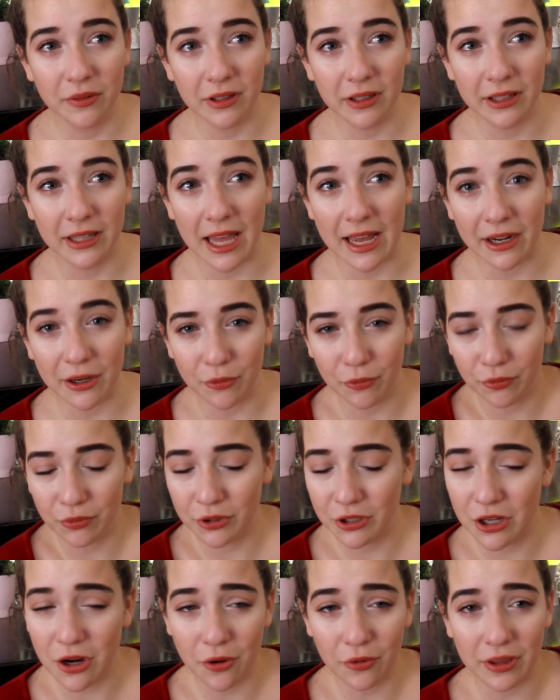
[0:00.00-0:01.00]
that
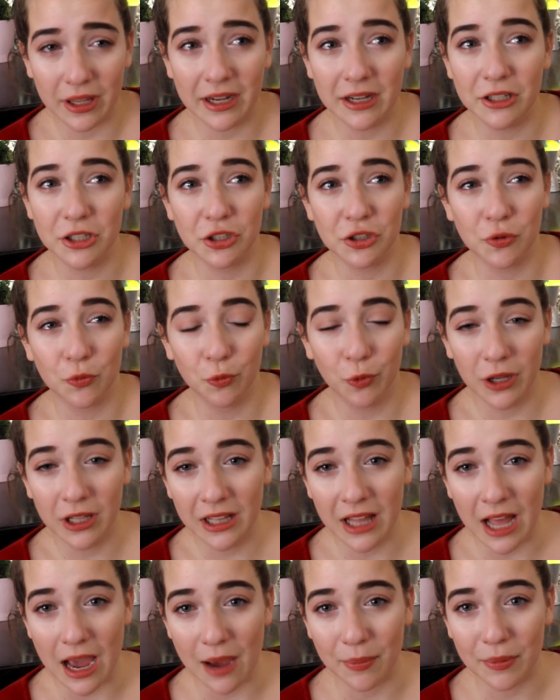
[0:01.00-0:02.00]
it just
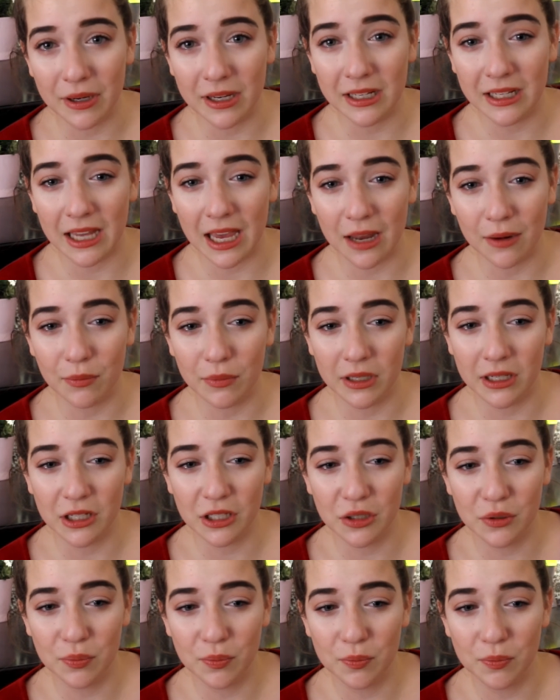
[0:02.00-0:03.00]
will happen again,
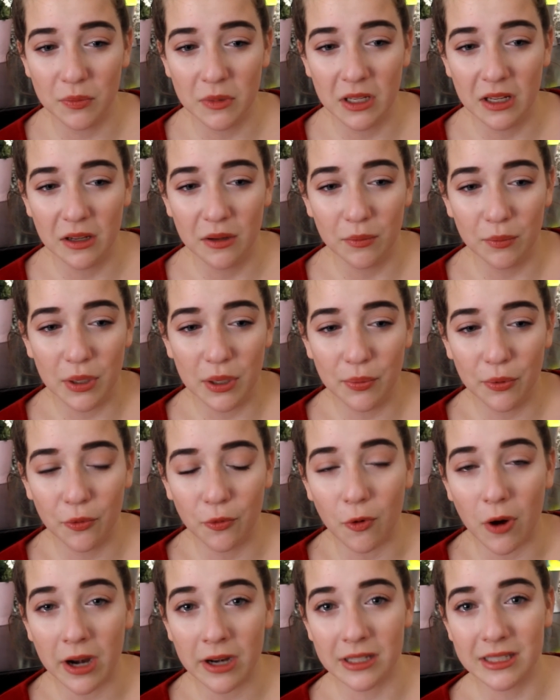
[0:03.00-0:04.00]
because
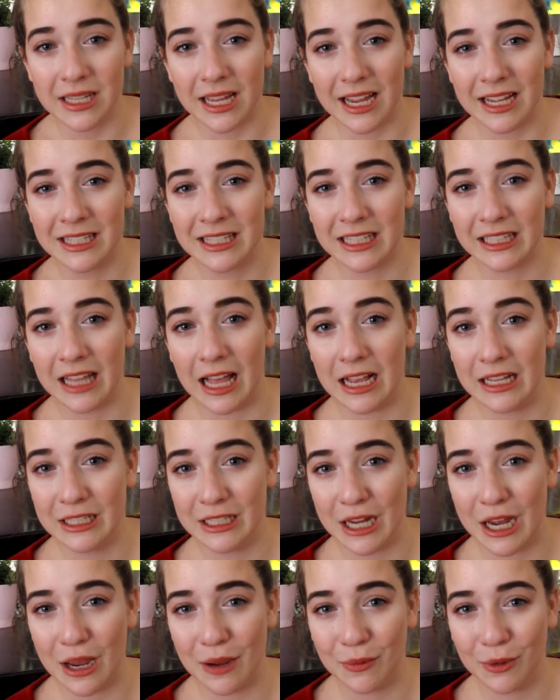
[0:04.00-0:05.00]
people want to say it's the
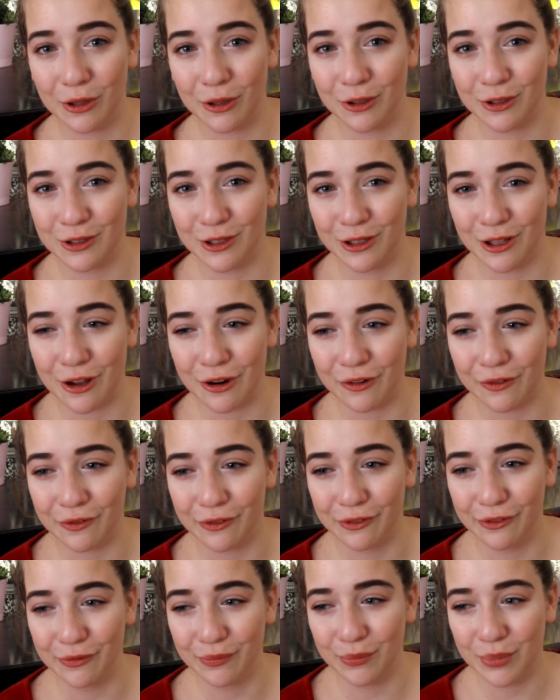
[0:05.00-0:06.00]
last time, and there's a lot of
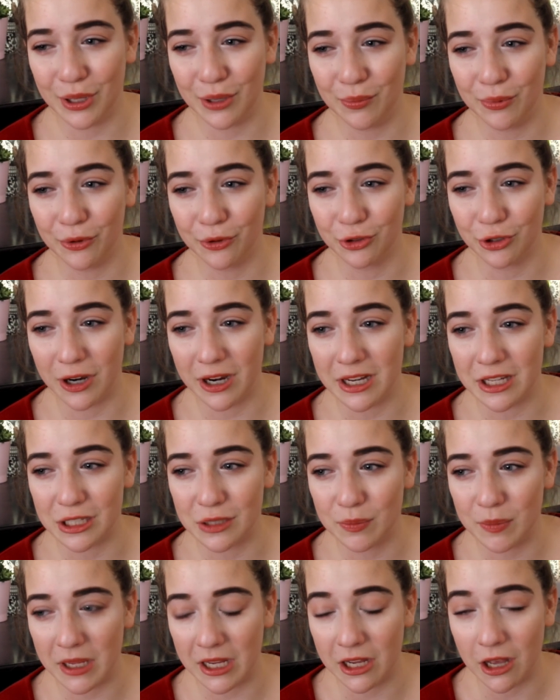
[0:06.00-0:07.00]
people trying to
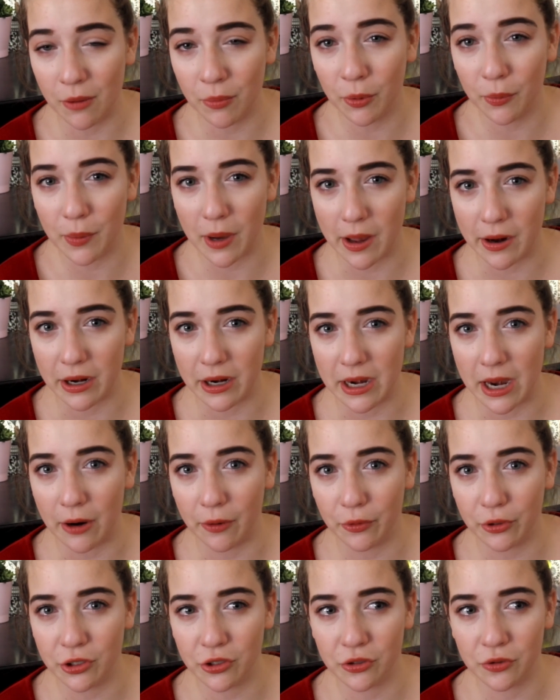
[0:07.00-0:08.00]
speak up about it
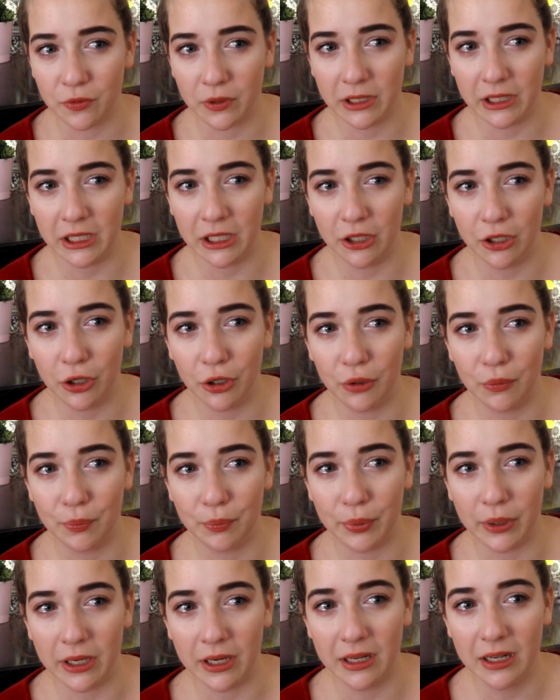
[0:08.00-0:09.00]
now, which is really
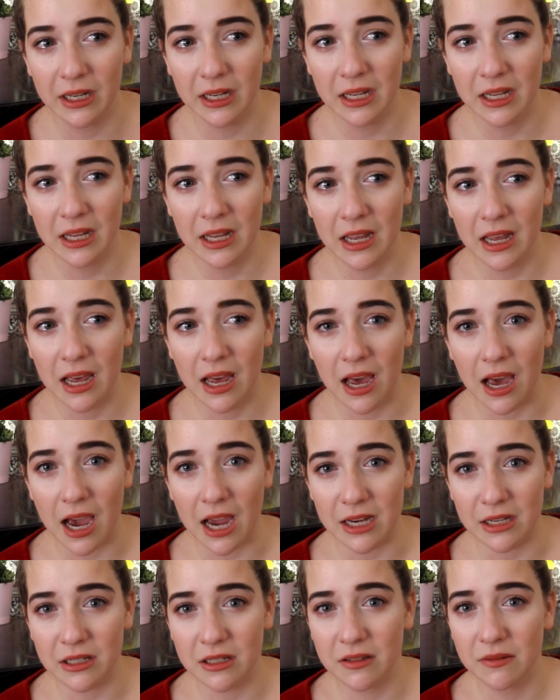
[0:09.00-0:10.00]
good, but
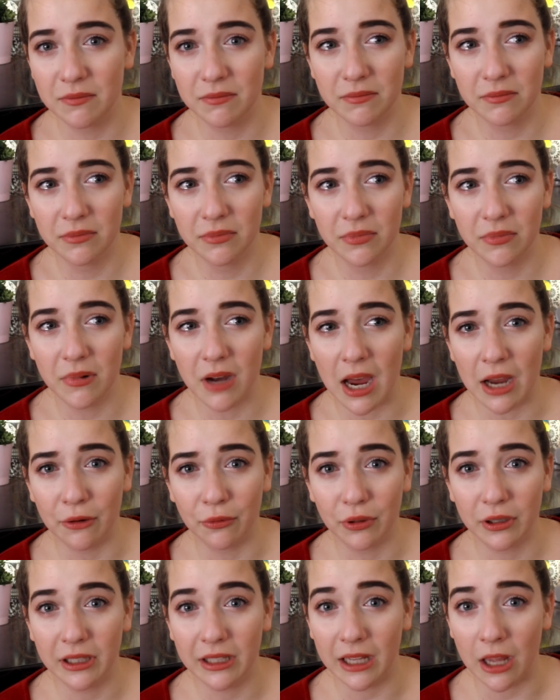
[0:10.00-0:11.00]
I
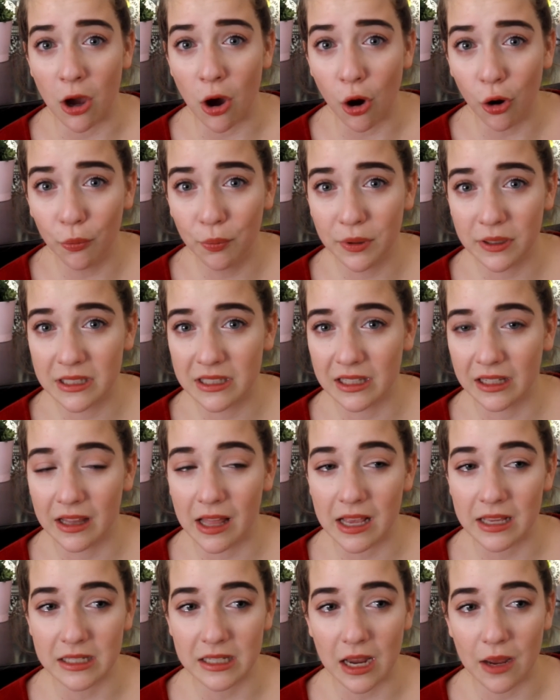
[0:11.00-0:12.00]
really hope it's the
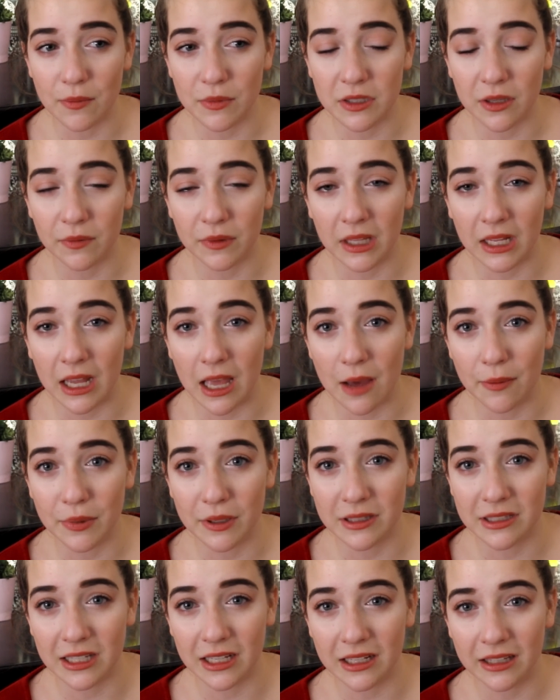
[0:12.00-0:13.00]
last time something
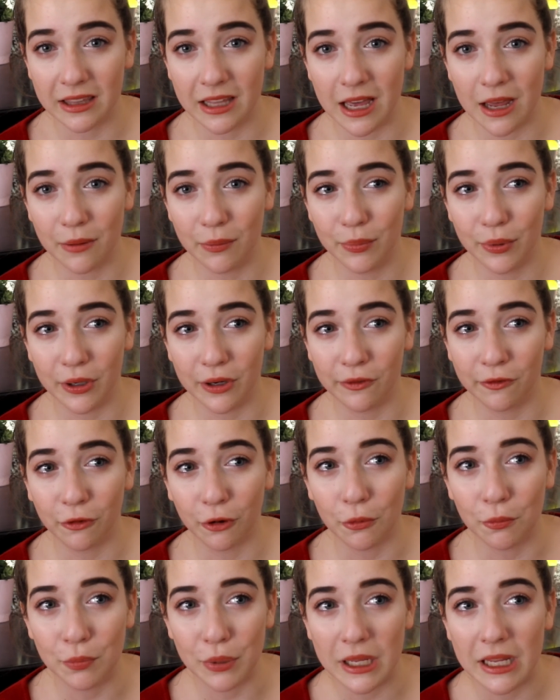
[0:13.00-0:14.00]
happens like that. But if
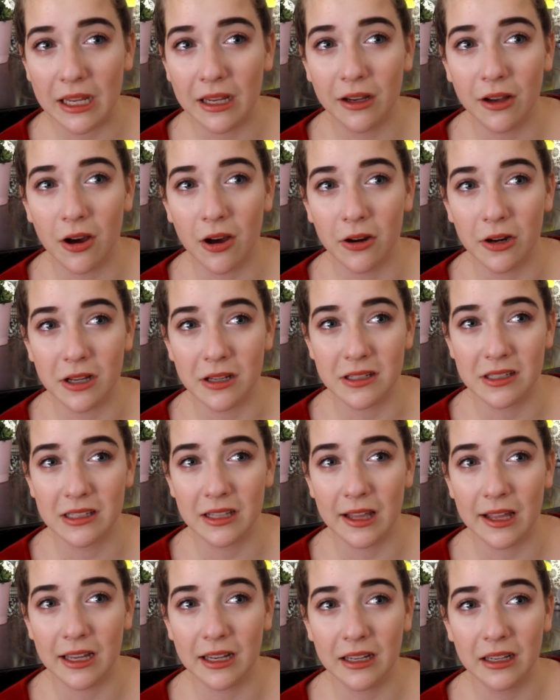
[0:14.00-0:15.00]
we're being honest,
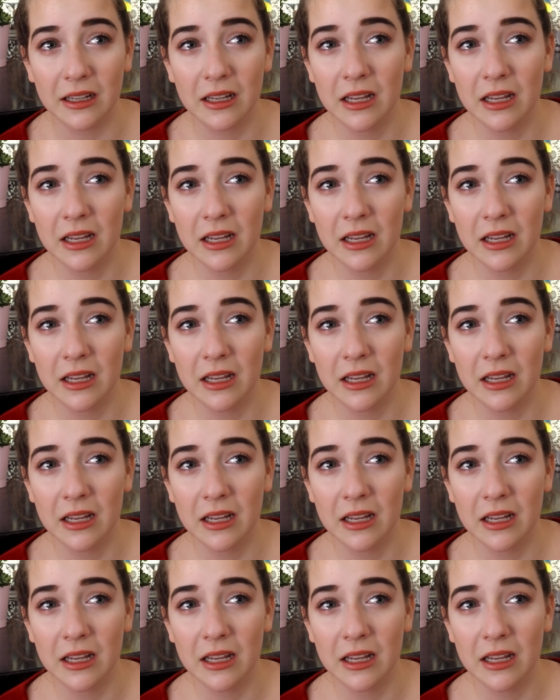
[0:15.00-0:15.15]
like,